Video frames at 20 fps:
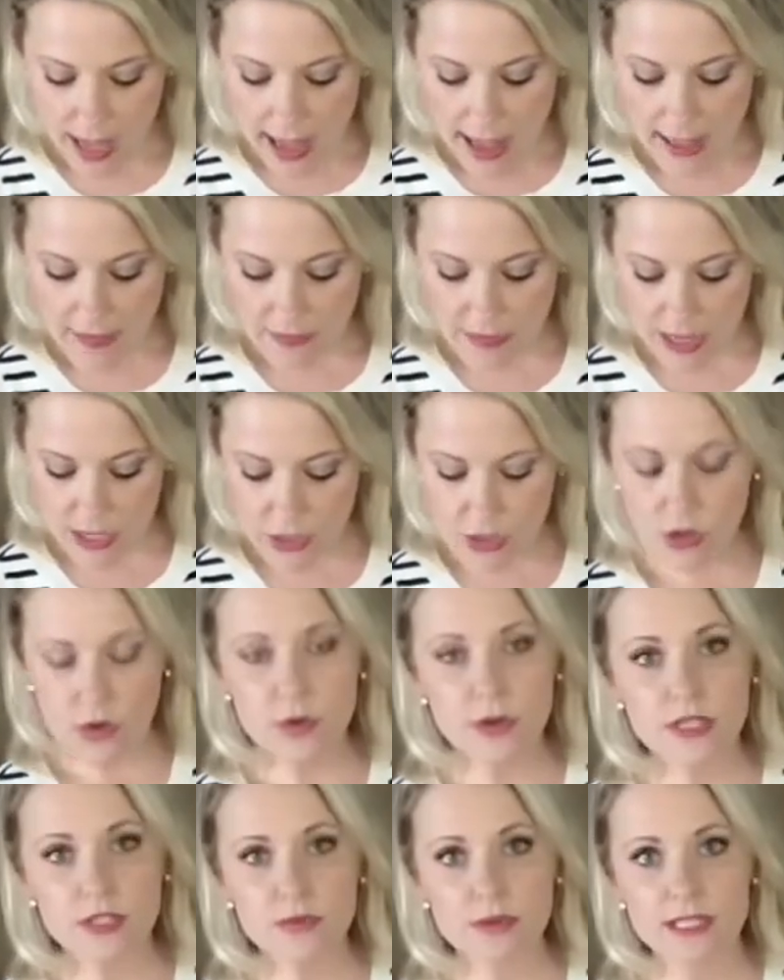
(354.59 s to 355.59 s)
And then you're
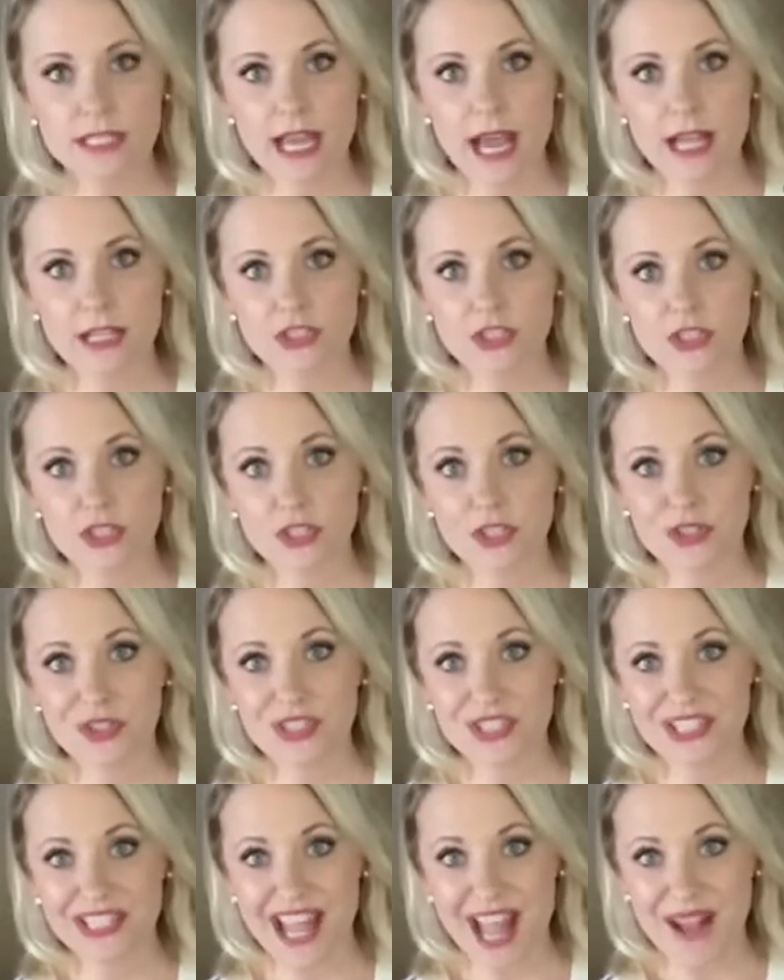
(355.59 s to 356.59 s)
going to attach it to your
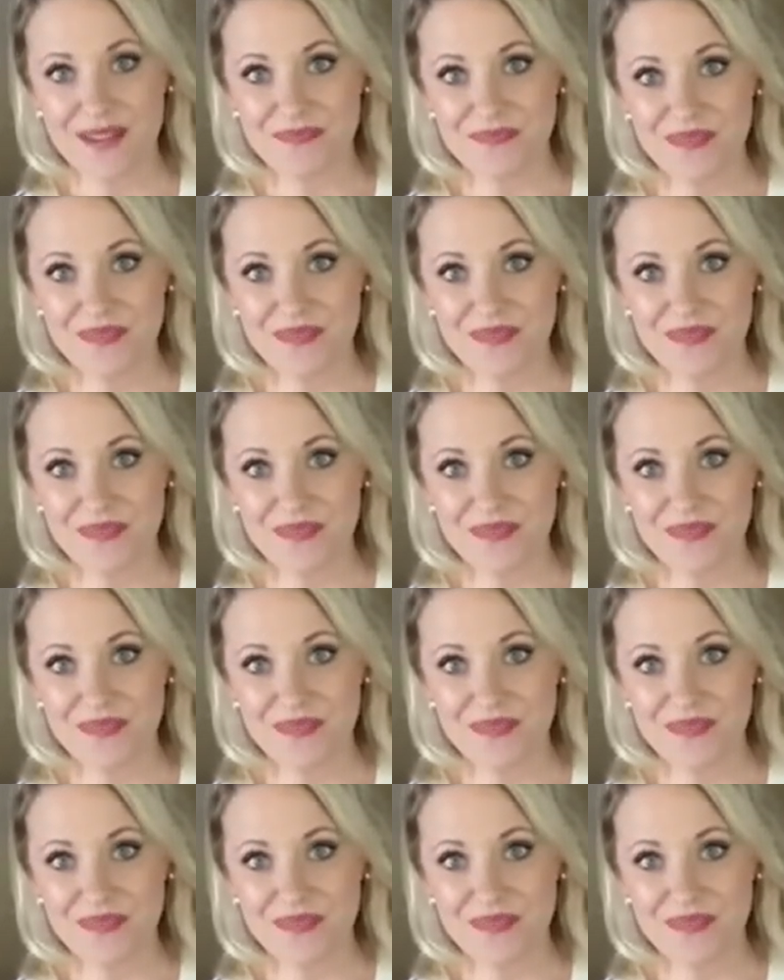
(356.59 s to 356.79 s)
stem.